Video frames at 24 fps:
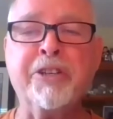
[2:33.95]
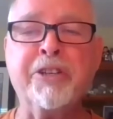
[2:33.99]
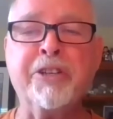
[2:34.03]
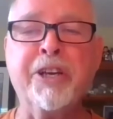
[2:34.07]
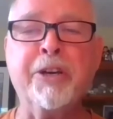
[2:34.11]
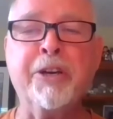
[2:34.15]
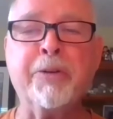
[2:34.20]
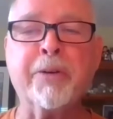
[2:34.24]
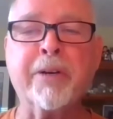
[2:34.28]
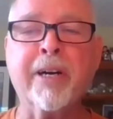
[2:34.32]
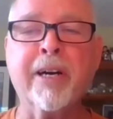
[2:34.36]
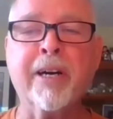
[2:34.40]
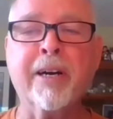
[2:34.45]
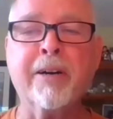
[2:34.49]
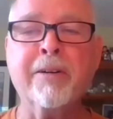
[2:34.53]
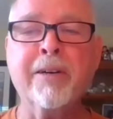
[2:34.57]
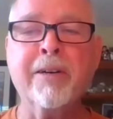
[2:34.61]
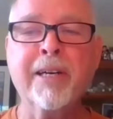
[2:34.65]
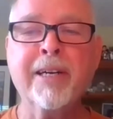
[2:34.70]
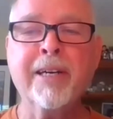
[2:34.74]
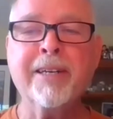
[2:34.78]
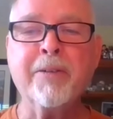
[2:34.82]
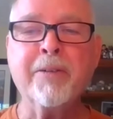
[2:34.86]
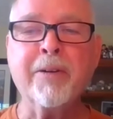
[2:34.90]
to you,
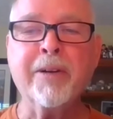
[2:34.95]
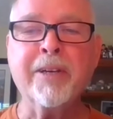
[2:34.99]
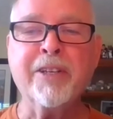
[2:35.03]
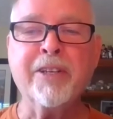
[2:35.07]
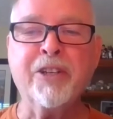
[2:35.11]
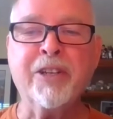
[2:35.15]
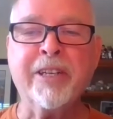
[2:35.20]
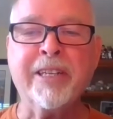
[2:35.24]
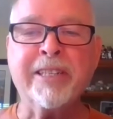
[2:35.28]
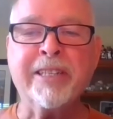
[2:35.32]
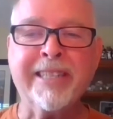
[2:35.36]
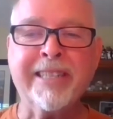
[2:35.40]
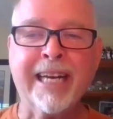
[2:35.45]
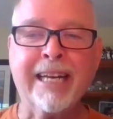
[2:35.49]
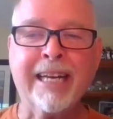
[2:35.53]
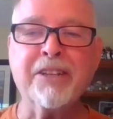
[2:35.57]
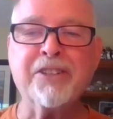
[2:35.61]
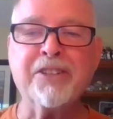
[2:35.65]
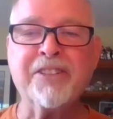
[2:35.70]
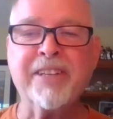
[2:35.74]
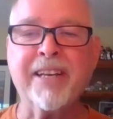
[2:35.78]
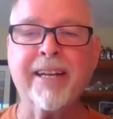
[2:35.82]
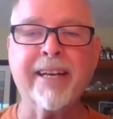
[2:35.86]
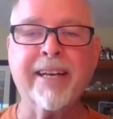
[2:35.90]
Carl. Well, you didn't tell
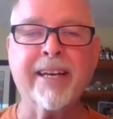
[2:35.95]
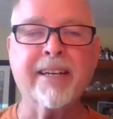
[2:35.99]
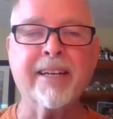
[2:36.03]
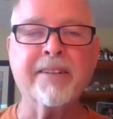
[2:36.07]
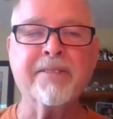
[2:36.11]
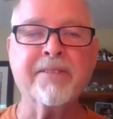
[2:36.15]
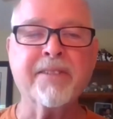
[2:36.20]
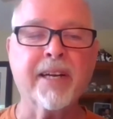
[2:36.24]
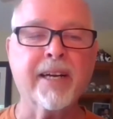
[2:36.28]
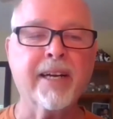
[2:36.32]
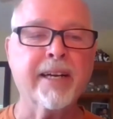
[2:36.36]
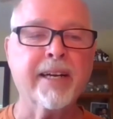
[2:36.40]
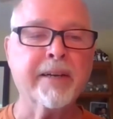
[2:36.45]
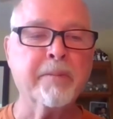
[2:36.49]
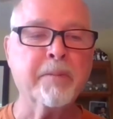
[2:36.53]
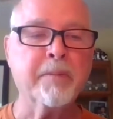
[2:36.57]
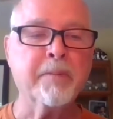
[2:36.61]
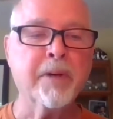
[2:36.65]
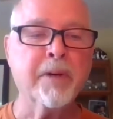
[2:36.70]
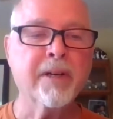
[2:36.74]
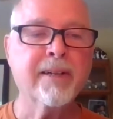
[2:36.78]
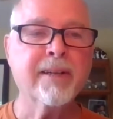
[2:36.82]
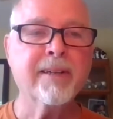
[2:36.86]
us that ahead of time.